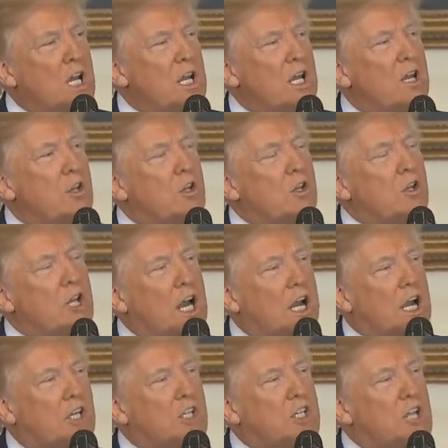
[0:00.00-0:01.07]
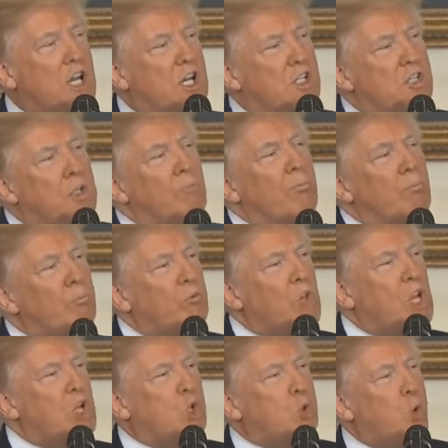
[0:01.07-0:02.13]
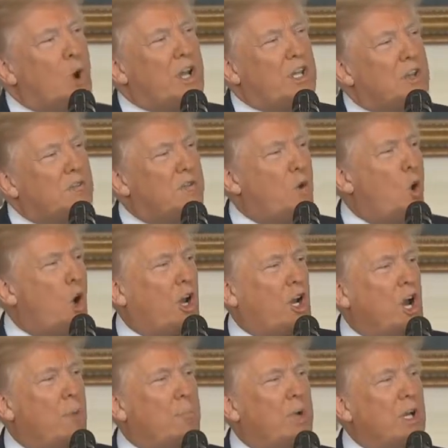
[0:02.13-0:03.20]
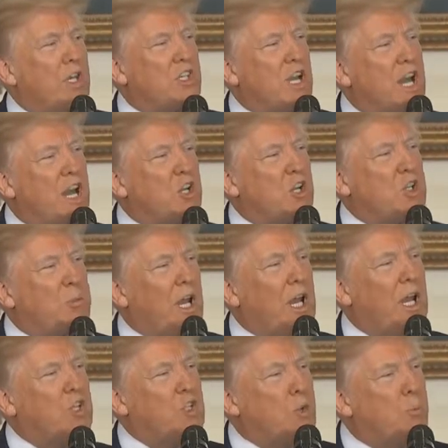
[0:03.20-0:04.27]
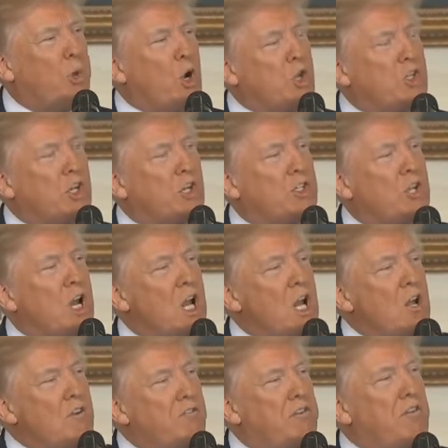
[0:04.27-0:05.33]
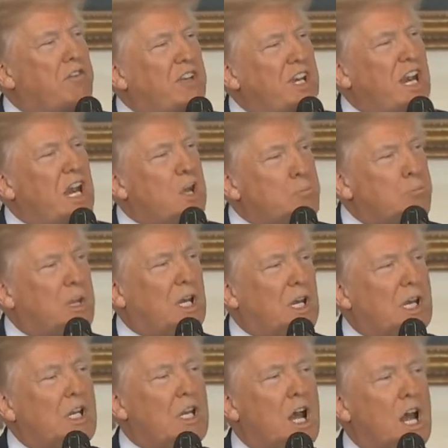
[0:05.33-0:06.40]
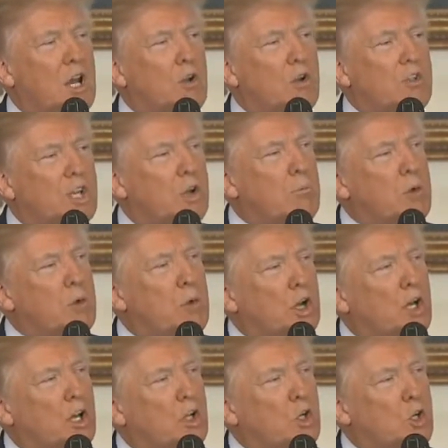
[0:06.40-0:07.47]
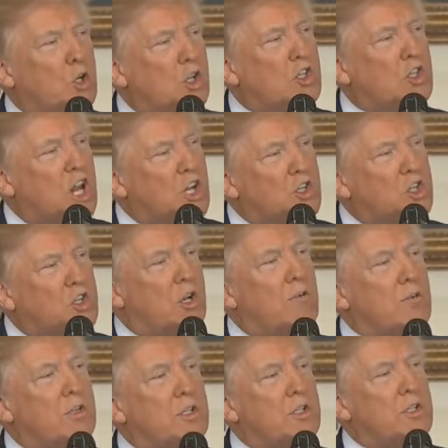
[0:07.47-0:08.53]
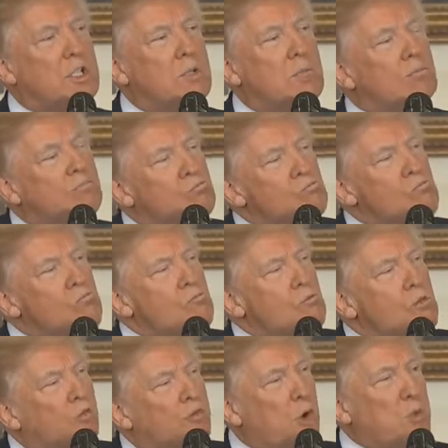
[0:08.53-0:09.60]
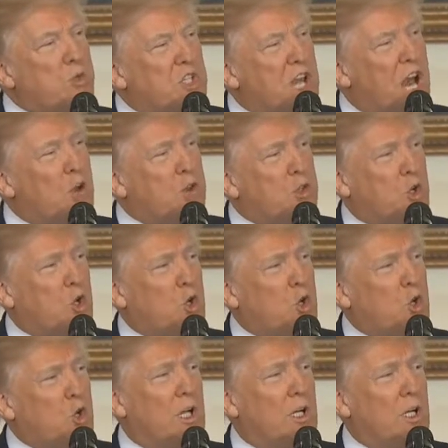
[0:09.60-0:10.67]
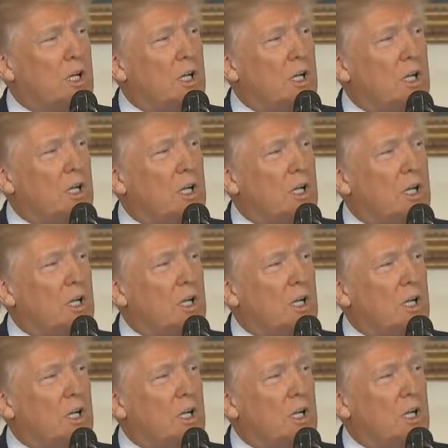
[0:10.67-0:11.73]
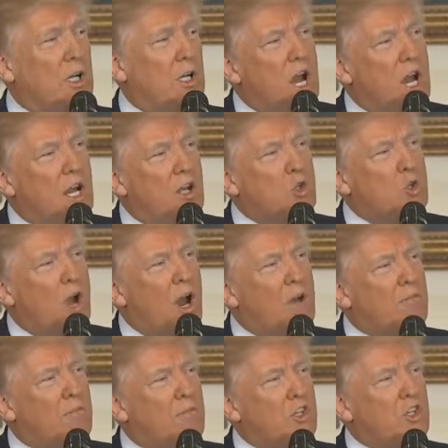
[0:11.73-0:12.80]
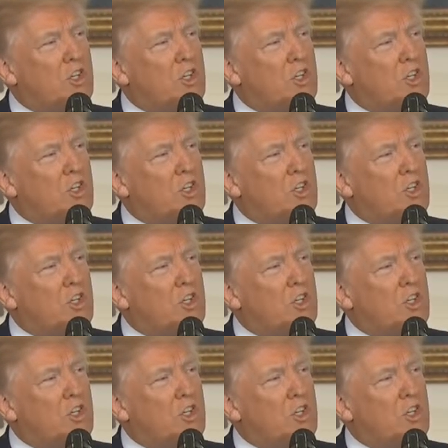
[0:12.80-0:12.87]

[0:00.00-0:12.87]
in the United States, and 24 companies announced plans to purchase $58 billion in American goods and services. From South Korea, Melania and I traveled to